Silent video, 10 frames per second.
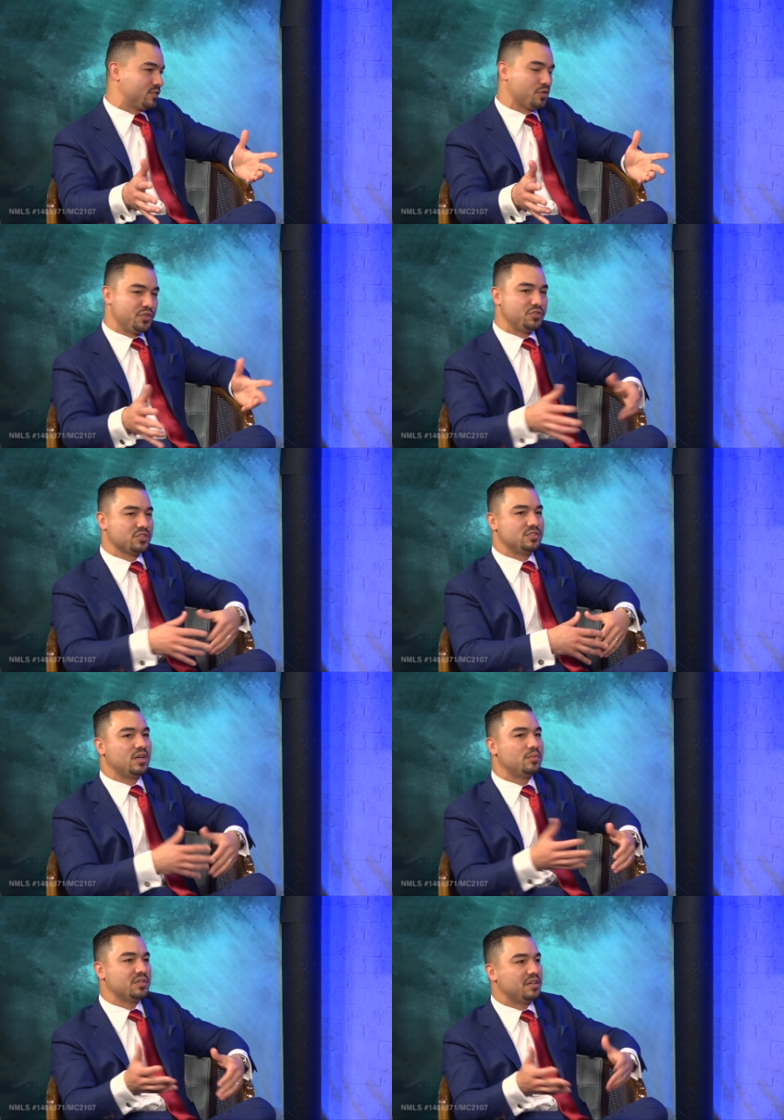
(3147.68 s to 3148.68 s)
So you just
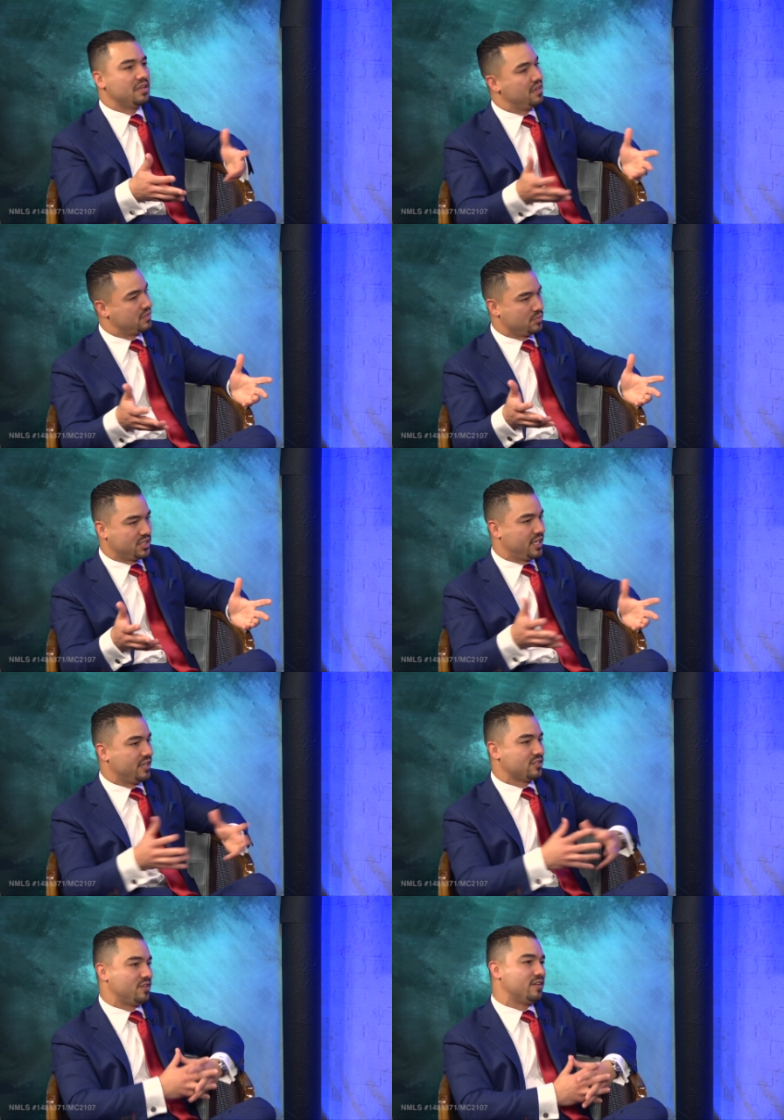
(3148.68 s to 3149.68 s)
doubled in some
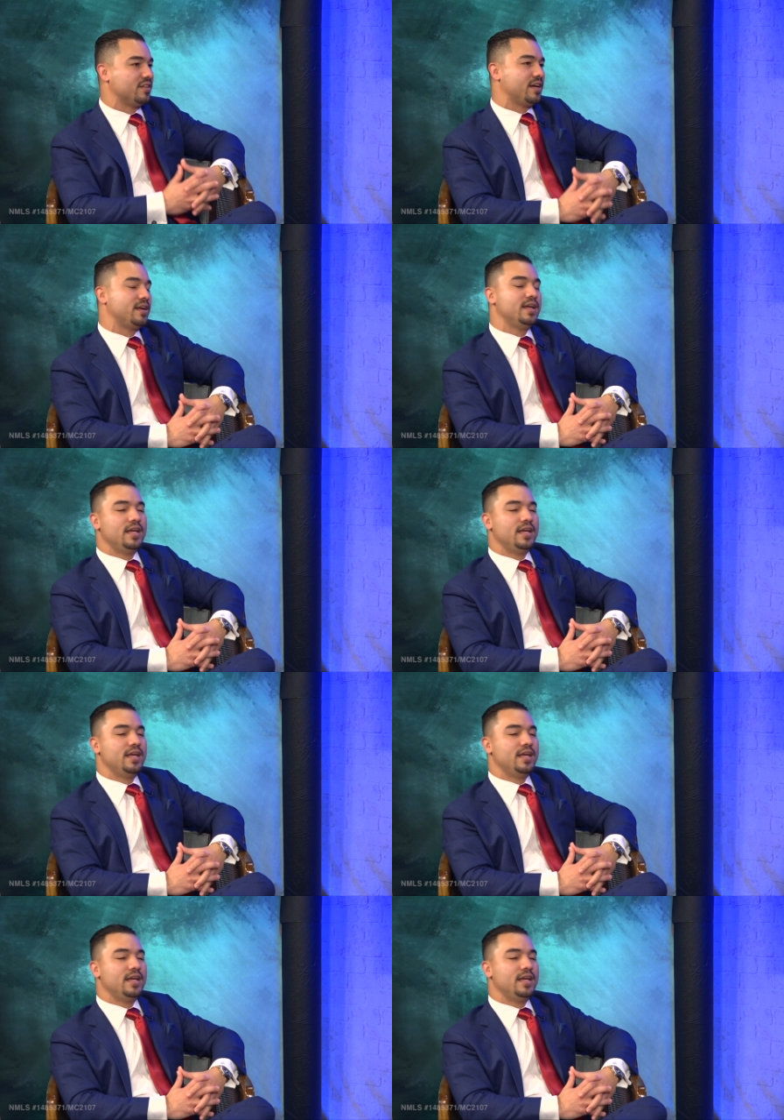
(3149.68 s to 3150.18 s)
change on that.